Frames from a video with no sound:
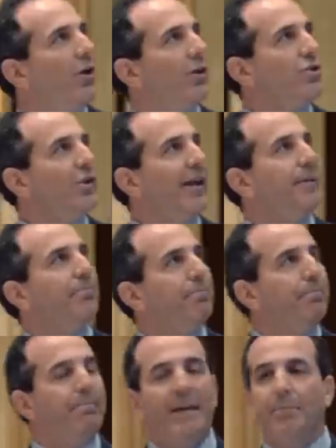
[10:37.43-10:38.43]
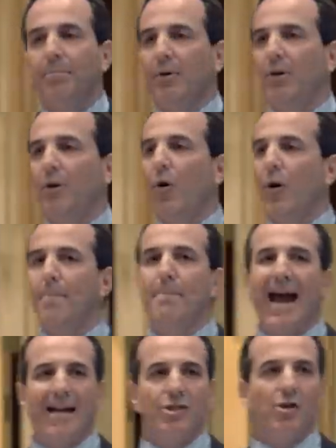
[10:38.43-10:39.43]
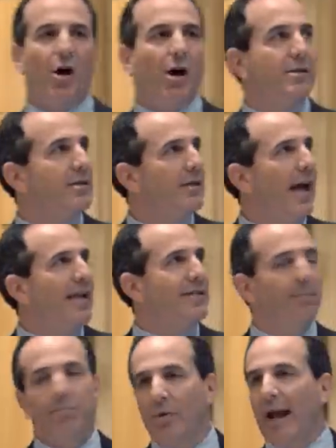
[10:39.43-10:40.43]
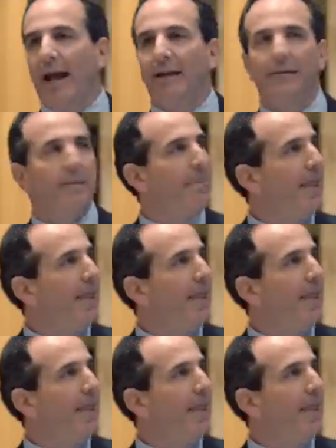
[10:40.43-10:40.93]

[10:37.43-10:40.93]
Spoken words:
Let's look at people or mascots as a brand.